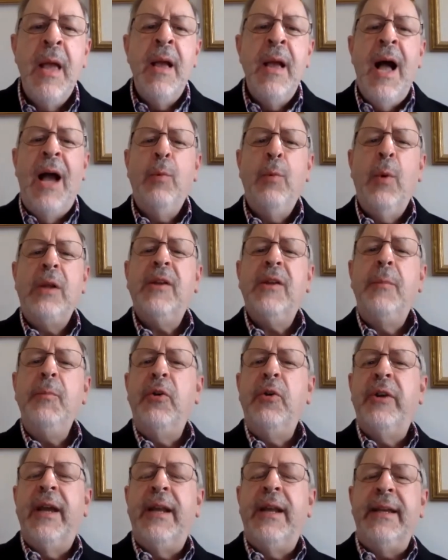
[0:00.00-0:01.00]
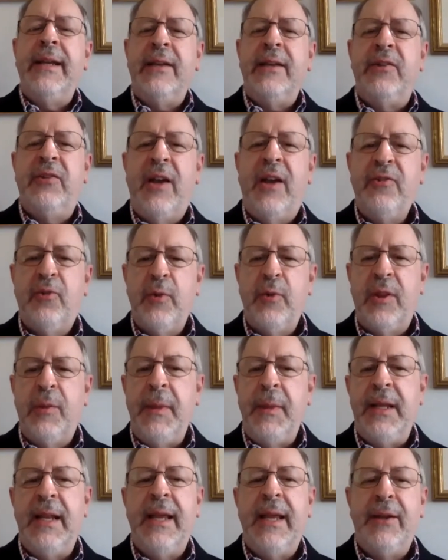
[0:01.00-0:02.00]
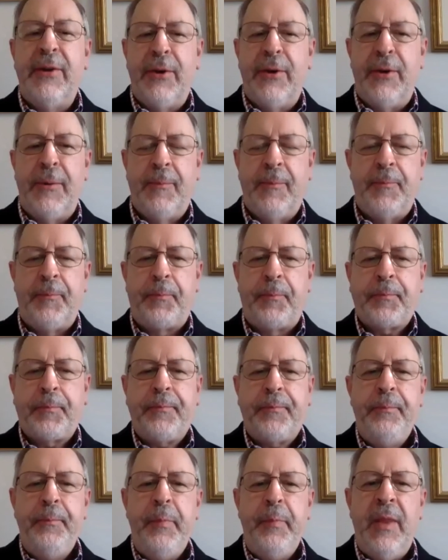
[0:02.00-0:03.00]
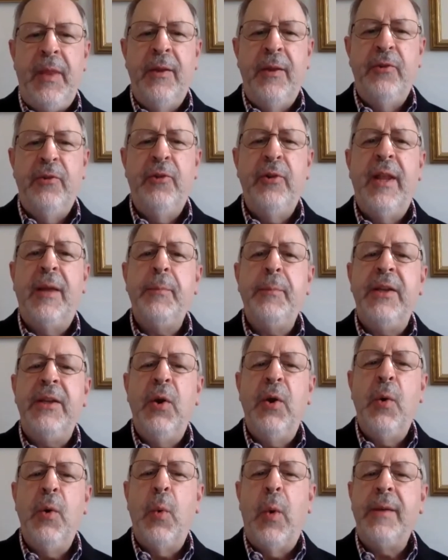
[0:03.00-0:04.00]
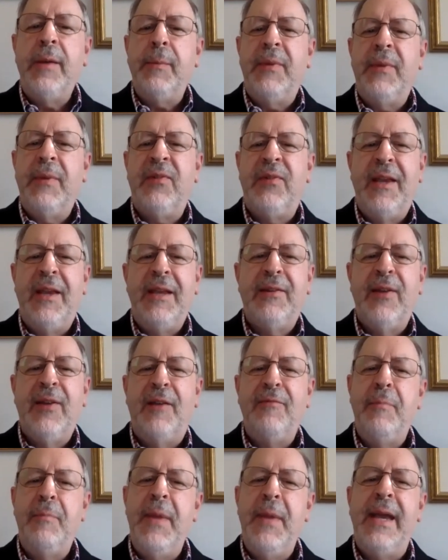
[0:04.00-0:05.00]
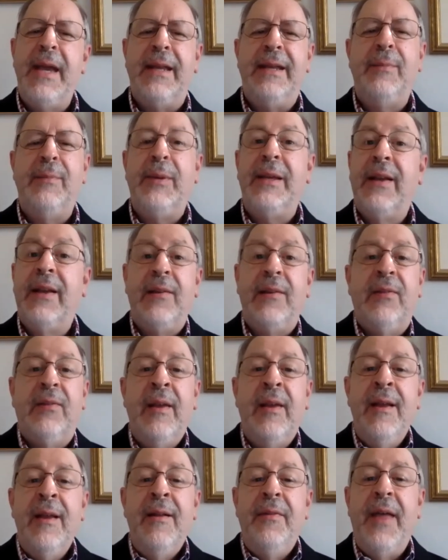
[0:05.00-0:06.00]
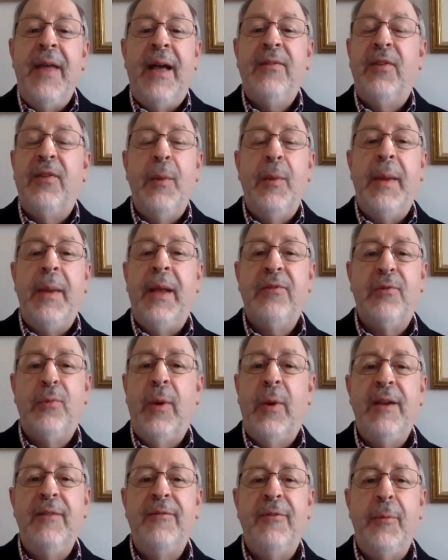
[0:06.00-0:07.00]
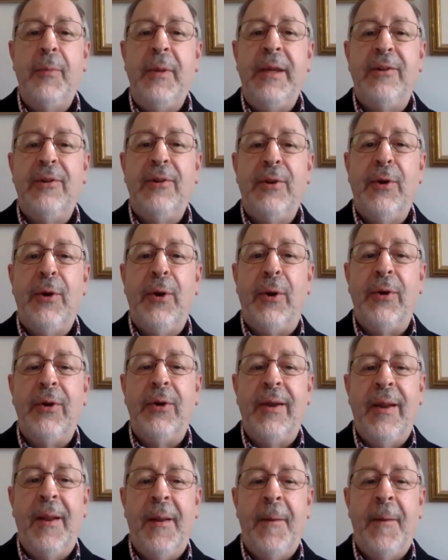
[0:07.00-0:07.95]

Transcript: I welcome your getting in touch with me later to let me know what mistakes I've made, because that's the best way for me to learn.